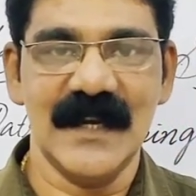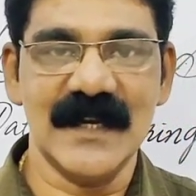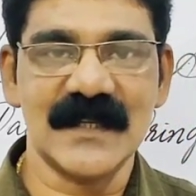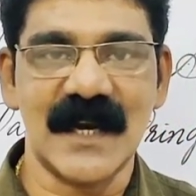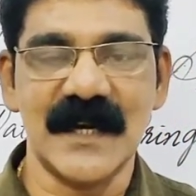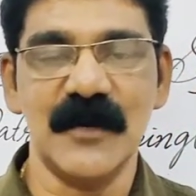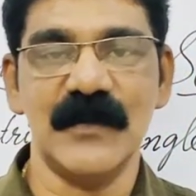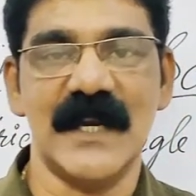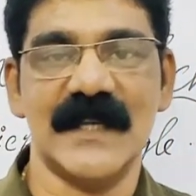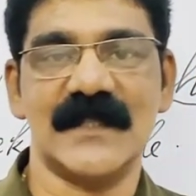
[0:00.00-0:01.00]
Let us
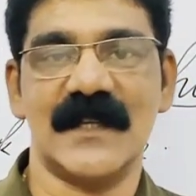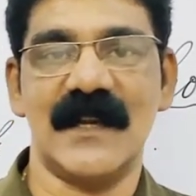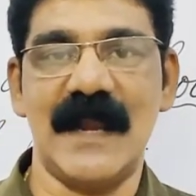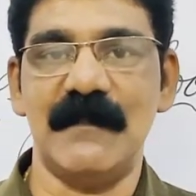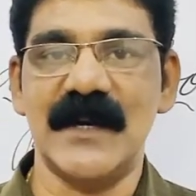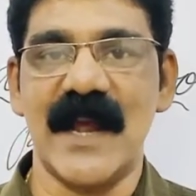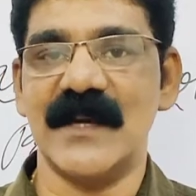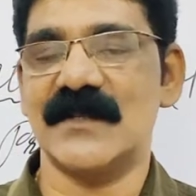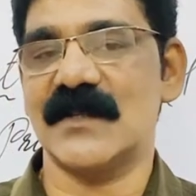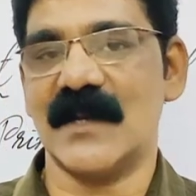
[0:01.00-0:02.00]
continue the lesson Albert
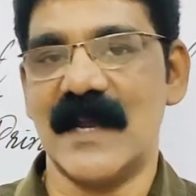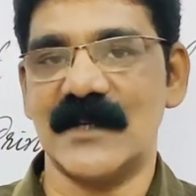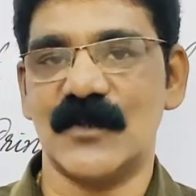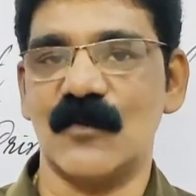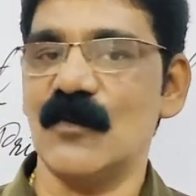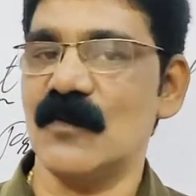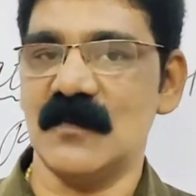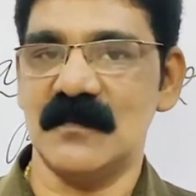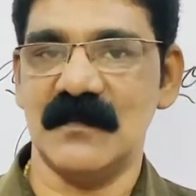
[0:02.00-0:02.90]
Einstein at School